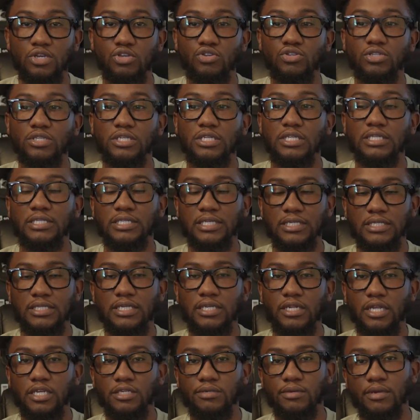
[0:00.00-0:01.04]
You see, the
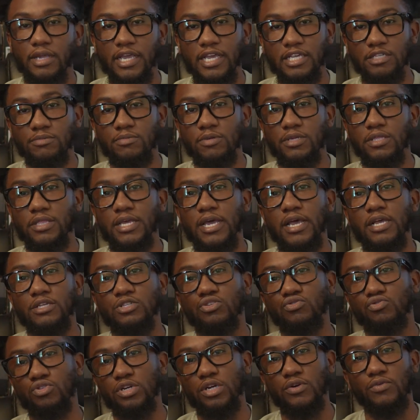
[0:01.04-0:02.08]
16-inch gives me that
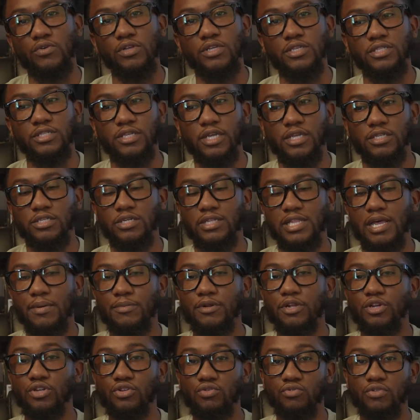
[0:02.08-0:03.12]
screen real estate to allow
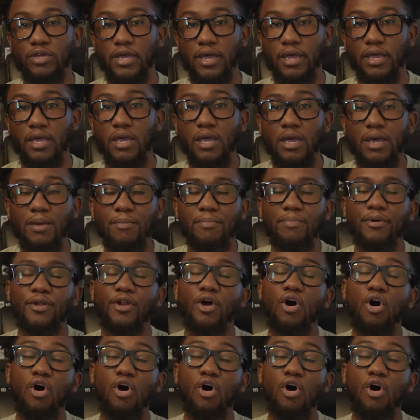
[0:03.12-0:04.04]
me to do that, but